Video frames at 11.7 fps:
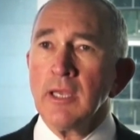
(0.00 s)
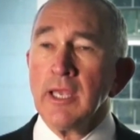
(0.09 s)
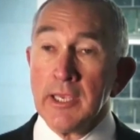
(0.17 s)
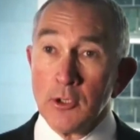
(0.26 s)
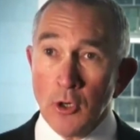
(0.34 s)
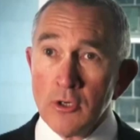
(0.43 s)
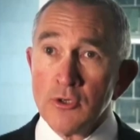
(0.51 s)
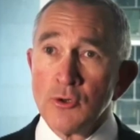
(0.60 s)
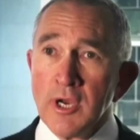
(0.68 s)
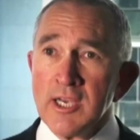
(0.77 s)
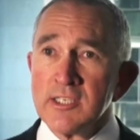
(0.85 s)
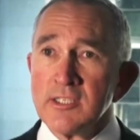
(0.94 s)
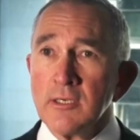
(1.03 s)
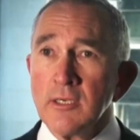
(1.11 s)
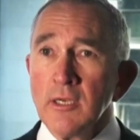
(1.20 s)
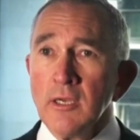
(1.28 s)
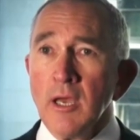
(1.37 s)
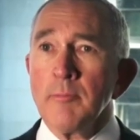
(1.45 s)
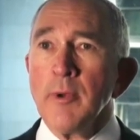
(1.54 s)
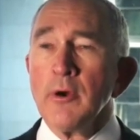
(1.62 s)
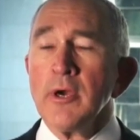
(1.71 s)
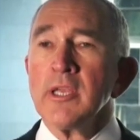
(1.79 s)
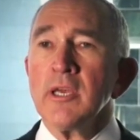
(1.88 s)
In contrast,
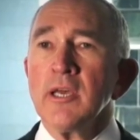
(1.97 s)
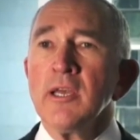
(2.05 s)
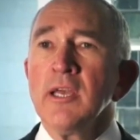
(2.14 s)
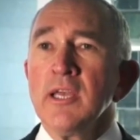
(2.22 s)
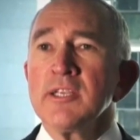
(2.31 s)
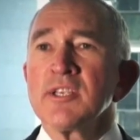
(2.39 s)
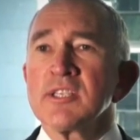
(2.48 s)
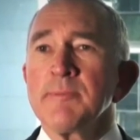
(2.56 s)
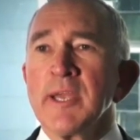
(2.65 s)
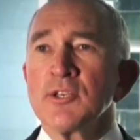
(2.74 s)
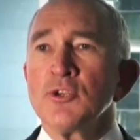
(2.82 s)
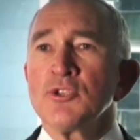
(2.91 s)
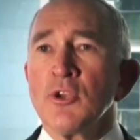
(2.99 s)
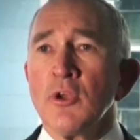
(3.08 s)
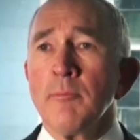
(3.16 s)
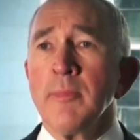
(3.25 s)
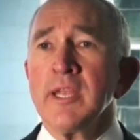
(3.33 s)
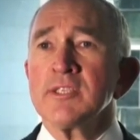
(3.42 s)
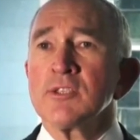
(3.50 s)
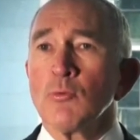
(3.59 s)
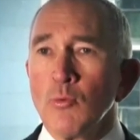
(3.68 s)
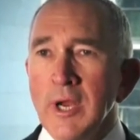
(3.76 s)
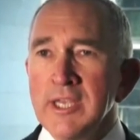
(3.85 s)
America is expected to commence
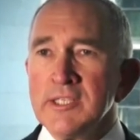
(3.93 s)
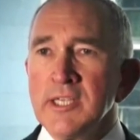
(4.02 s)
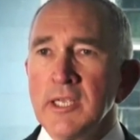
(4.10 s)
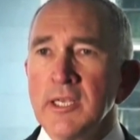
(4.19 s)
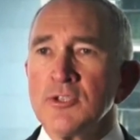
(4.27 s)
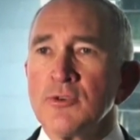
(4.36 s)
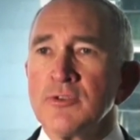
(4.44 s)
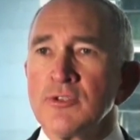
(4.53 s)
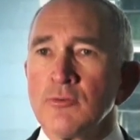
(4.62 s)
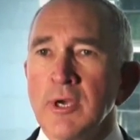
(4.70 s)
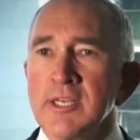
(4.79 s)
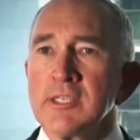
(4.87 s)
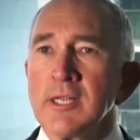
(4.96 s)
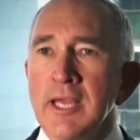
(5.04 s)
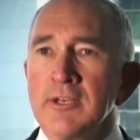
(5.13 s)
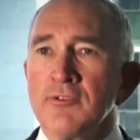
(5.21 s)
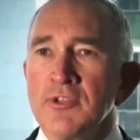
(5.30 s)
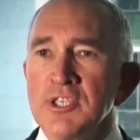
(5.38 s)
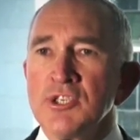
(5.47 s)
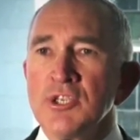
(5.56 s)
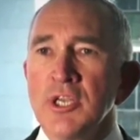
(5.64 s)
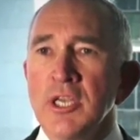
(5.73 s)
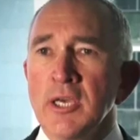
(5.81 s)
raising interest rates later
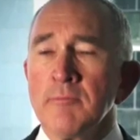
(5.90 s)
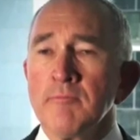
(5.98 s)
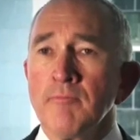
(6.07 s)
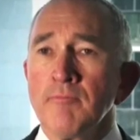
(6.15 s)
this year.